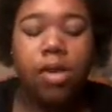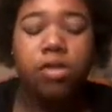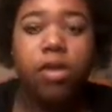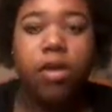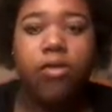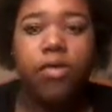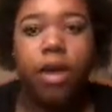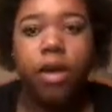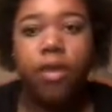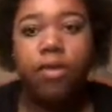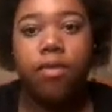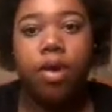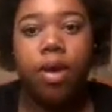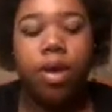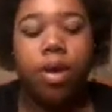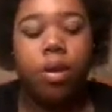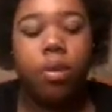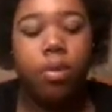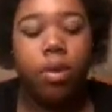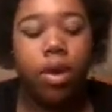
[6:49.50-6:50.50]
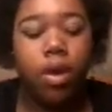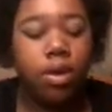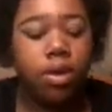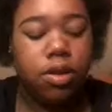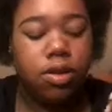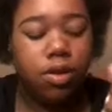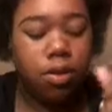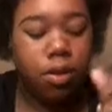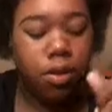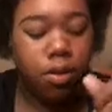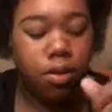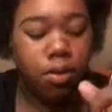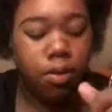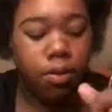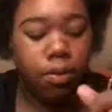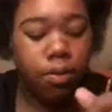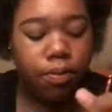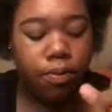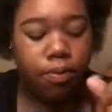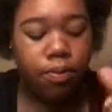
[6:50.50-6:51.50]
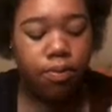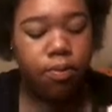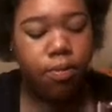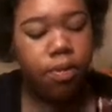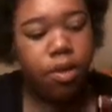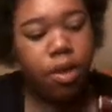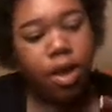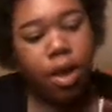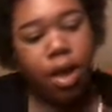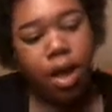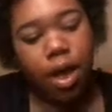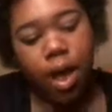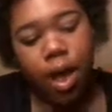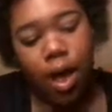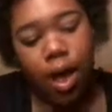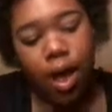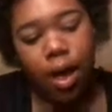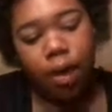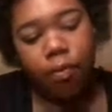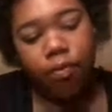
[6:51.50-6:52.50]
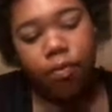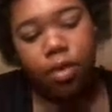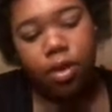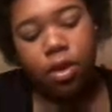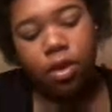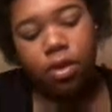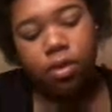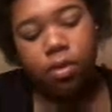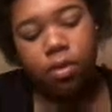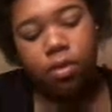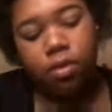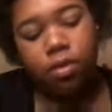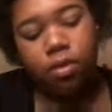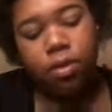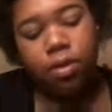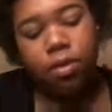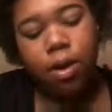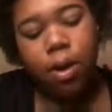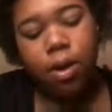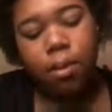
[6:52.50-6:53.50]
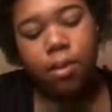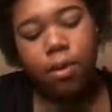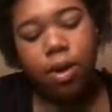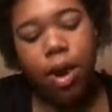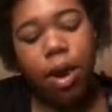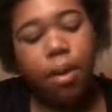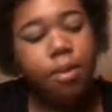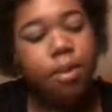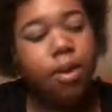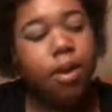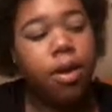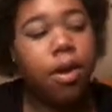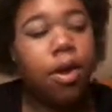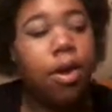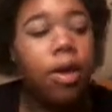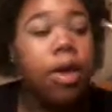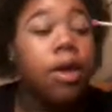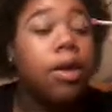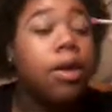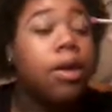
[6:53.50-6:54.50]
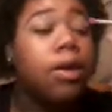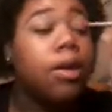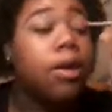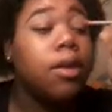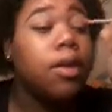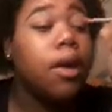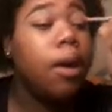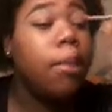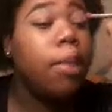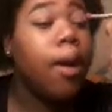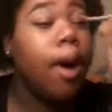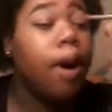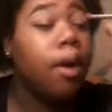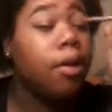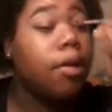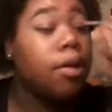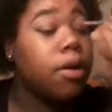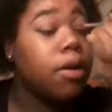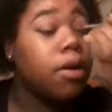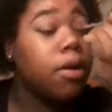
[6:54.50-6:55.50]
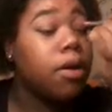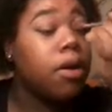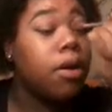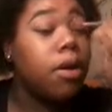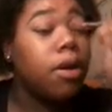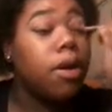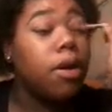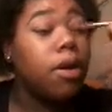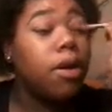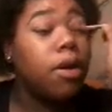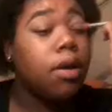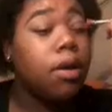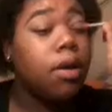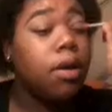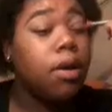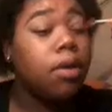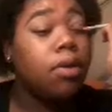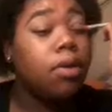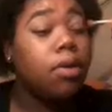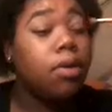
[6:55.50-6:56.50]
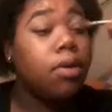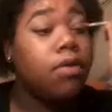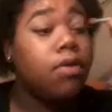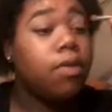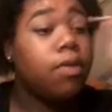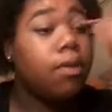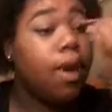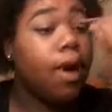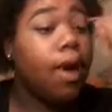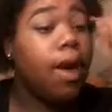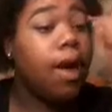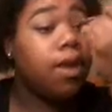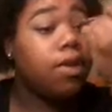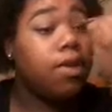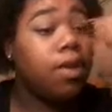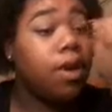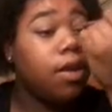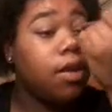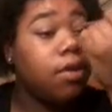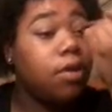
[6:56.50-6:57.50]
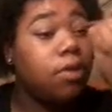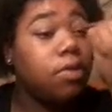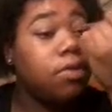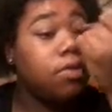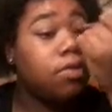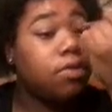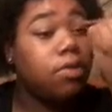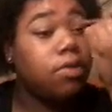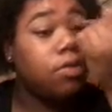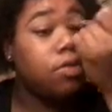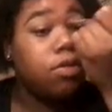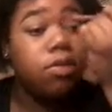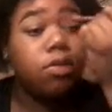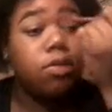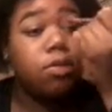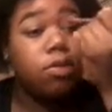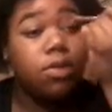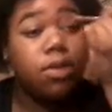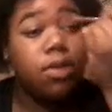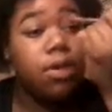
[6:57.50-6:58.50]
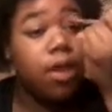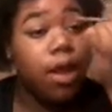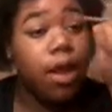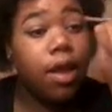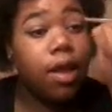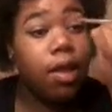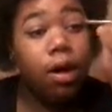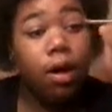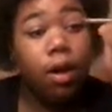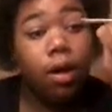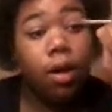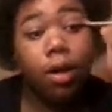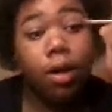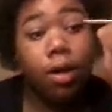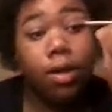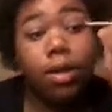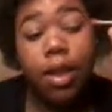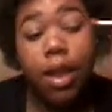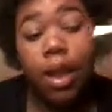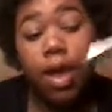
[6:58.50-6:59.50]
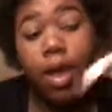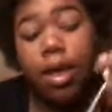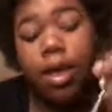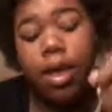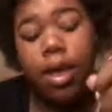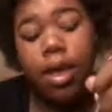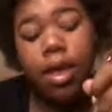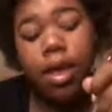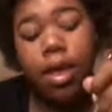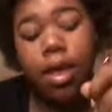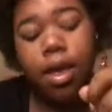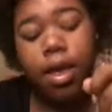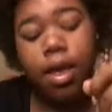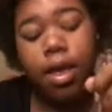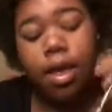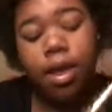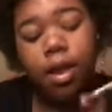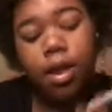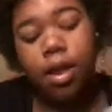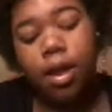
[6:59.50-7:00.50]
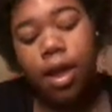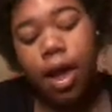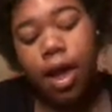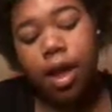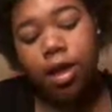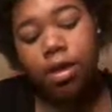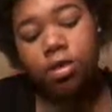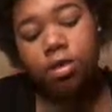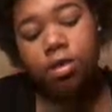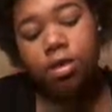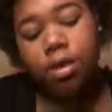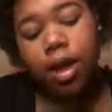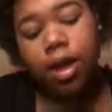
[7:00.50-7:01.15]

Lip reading: are like very oily, so I have to use a primer and a powder in order for my eyeshadows to stay all day and last